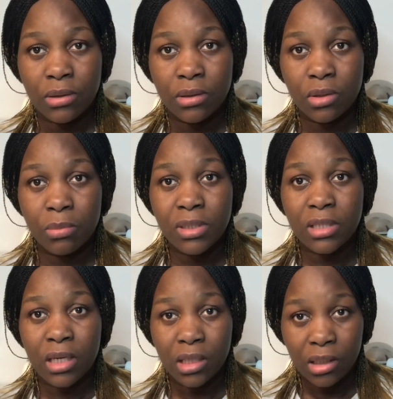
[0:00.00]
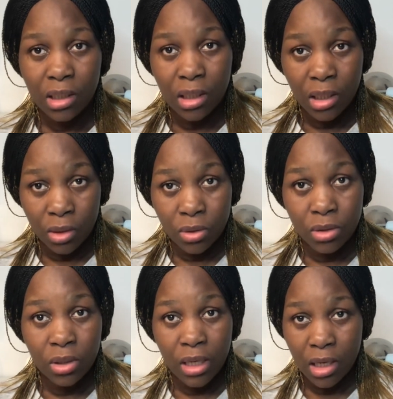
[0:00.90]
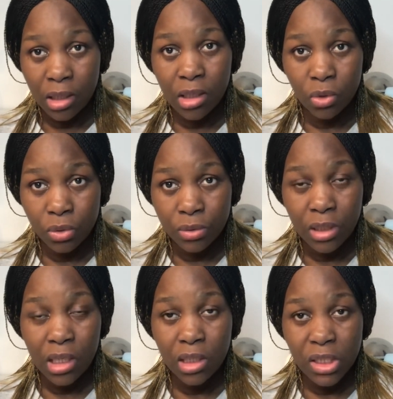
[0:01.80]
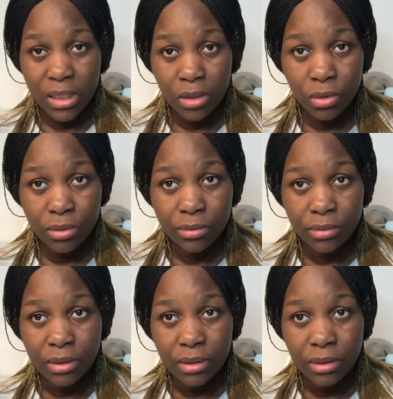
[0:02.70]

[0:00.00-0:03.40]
You better hang alone, hang out alone.